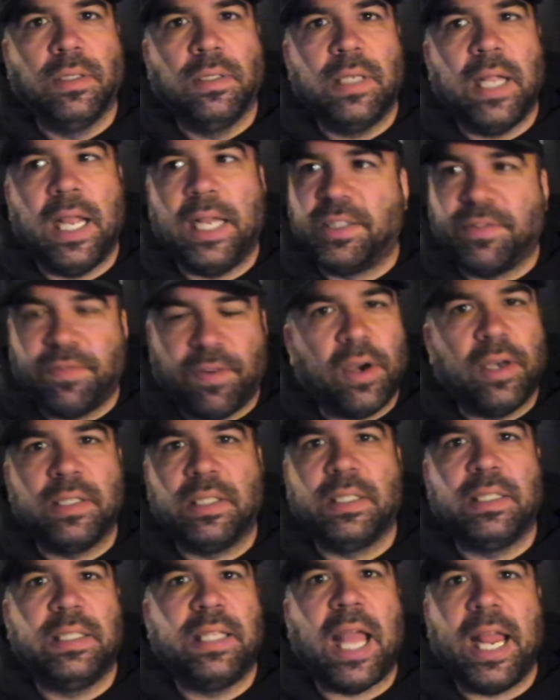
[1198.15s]
as far as
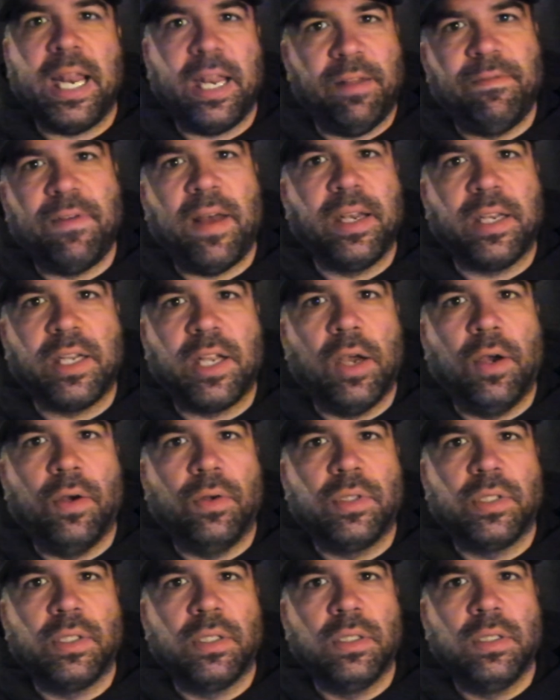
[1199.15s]
that event
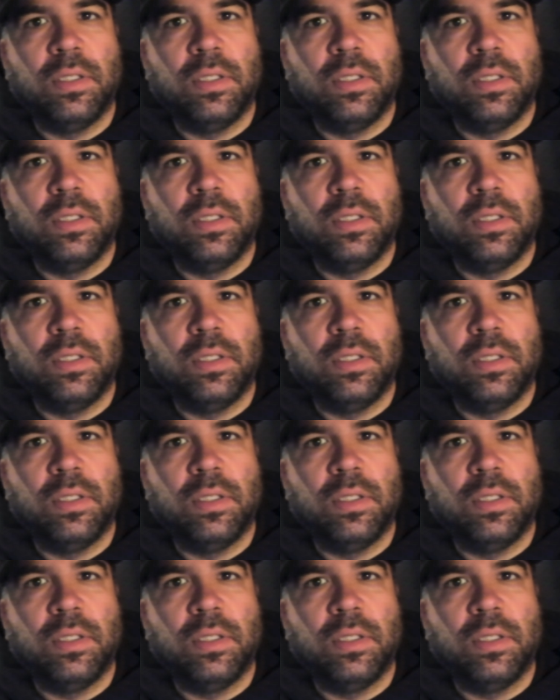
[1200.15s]
goes.